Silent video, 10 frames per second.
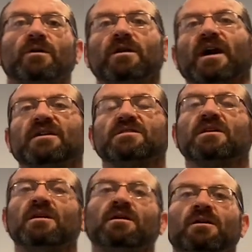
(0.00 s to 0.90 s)
Nice.
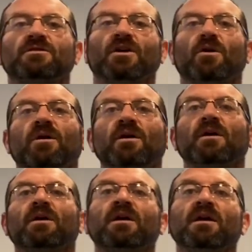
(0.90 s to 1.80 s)
So
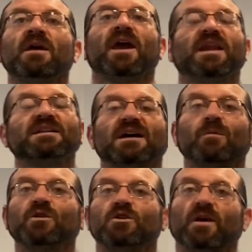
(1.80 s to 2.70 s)
anytime
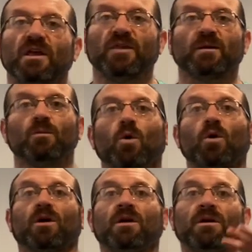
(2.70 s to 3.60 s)
we do anything
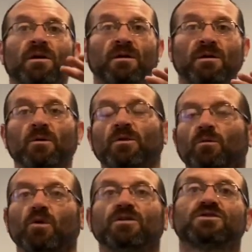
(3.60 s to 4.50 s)
more with
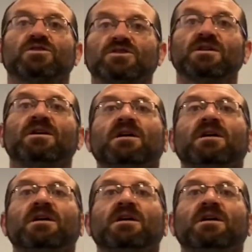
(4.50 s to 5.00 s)
more exertion